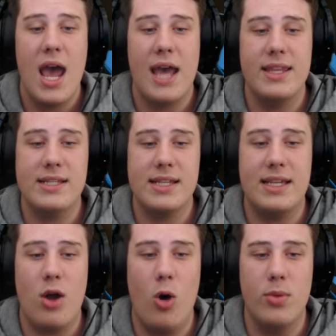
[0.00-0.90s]
And this
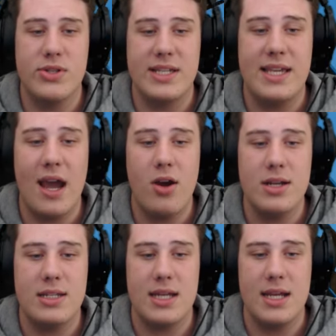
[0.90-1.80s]
almost
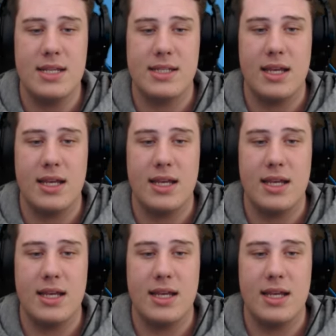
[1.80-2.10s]
guarantees